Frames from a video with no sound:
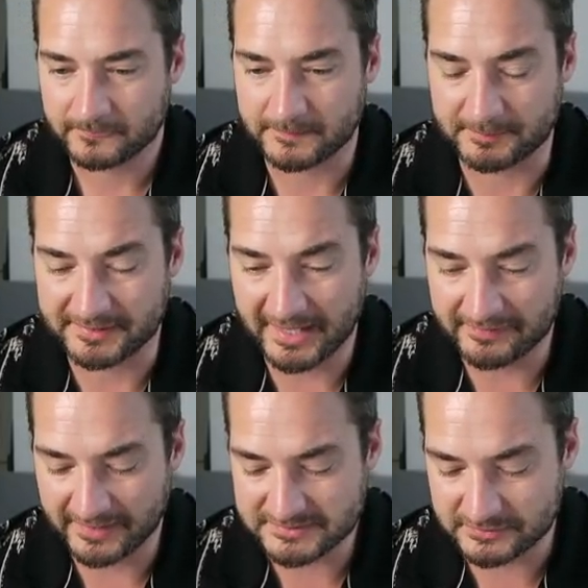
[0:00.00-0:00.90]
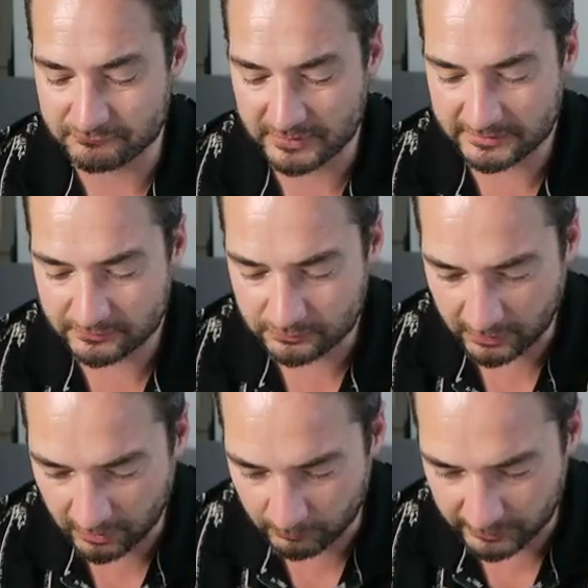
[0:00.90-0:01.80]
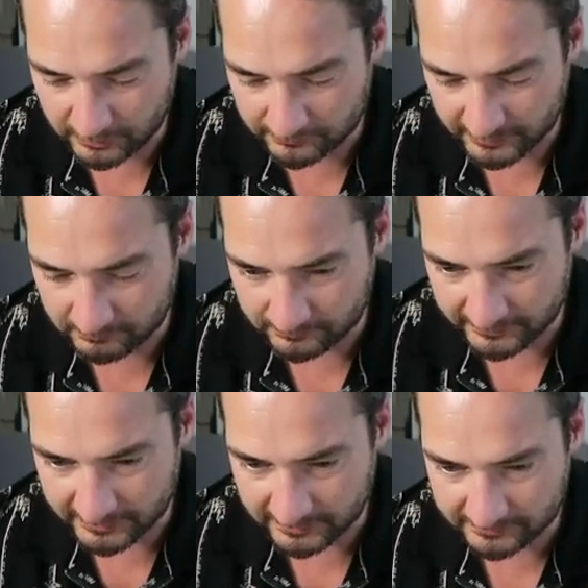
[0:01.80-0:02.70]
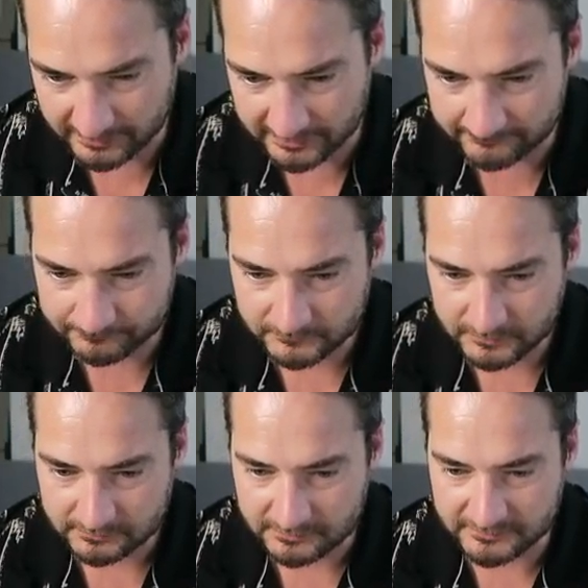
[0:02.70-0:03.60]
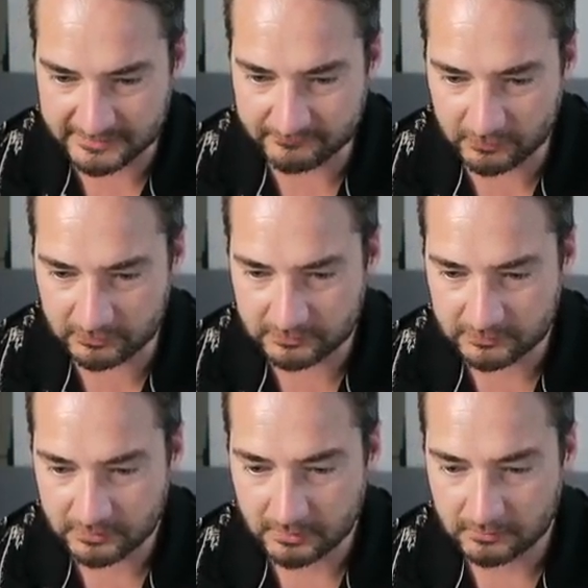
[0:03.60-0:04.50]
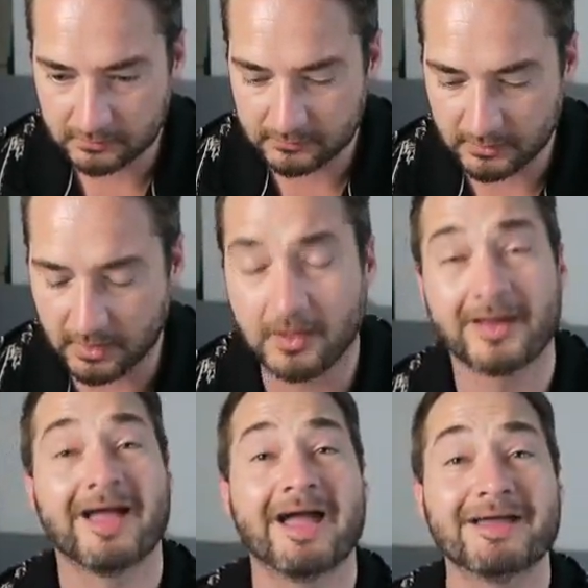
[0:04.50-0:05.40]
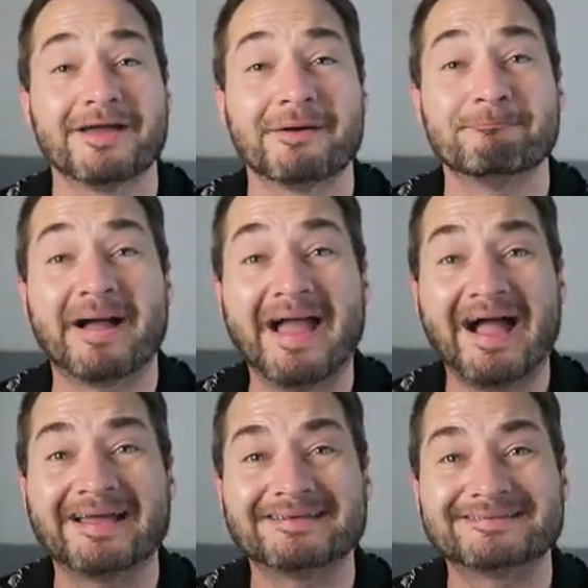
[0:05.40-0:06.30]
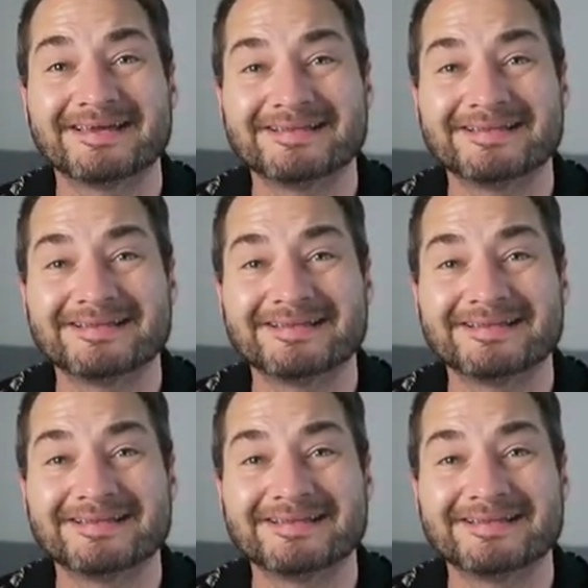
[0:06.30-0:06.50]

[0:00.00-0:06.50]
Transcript: The Banette, that's a really cool artwork on that one there. I like that. Thievel. Oh, my eyes